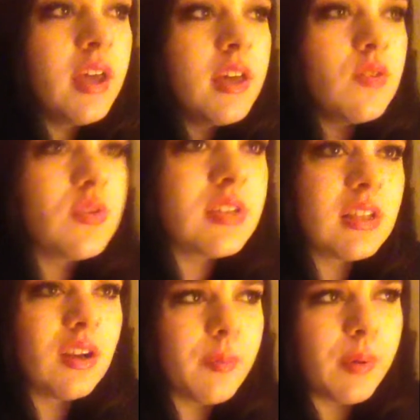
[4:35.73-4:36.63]
who sit
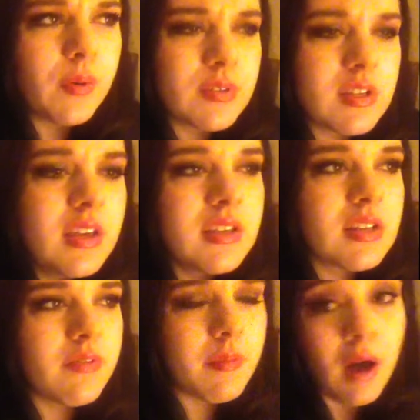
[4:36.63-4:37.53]
there and post
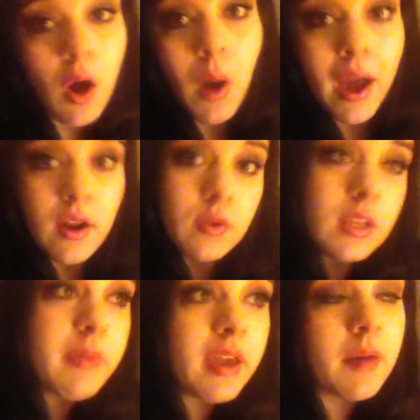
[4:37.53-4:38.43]
stuff about, oh, I don't need
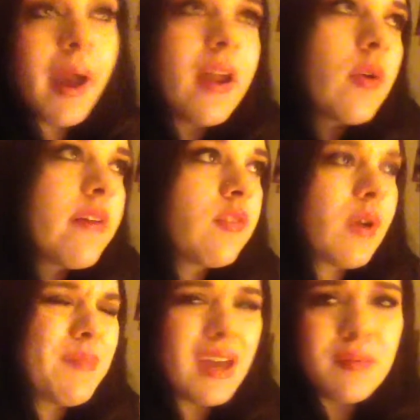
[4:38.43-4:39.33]
makeup, I don't ever wear
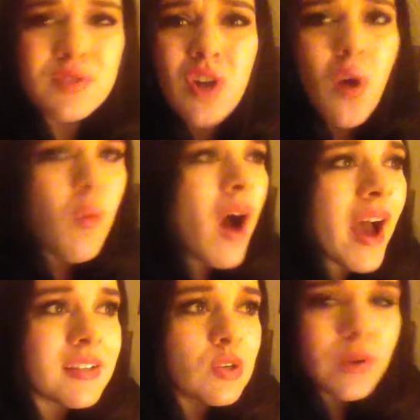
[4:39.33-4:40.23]
makeup. So
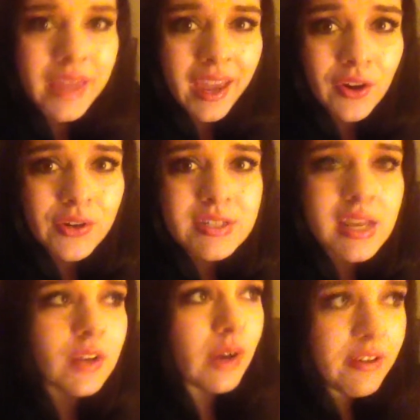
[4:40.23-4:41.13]
what? Who cares?
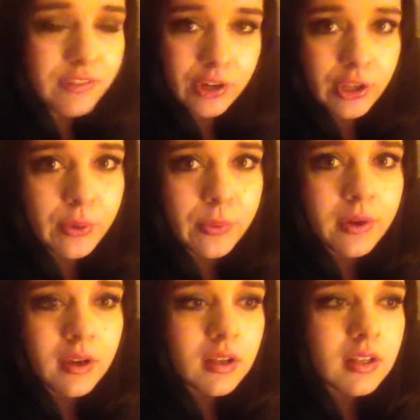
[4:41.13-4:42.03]
Like, great for you.
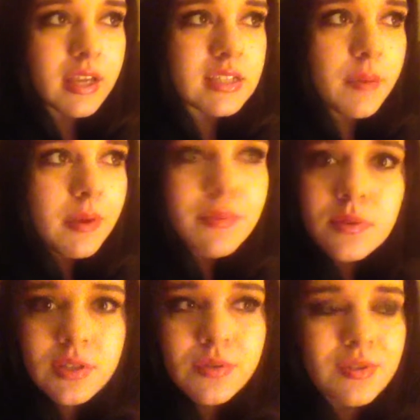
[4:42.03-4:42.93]
Like, some people
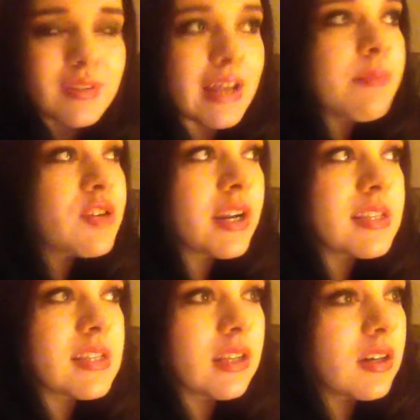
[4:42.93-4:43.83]
do. So stop trying to
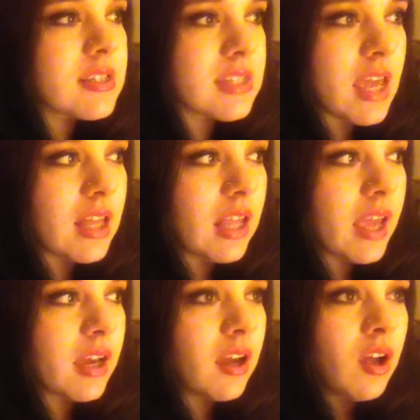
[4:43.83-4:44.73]
sit there and say,
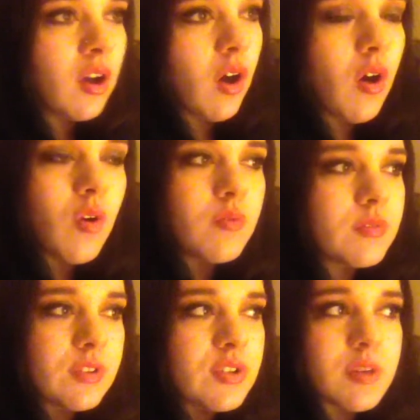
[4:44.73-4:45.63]
like, oh,
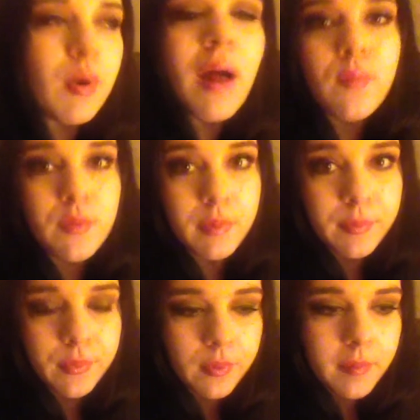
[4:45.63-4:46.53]
there's a problem with
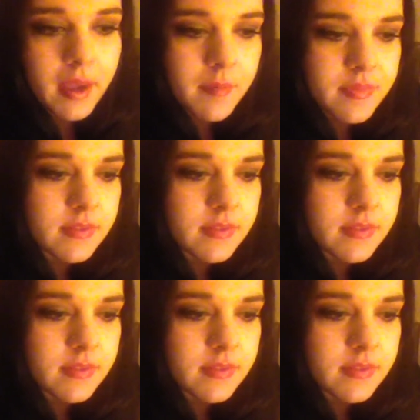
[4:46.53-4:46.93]
people who wear makeup.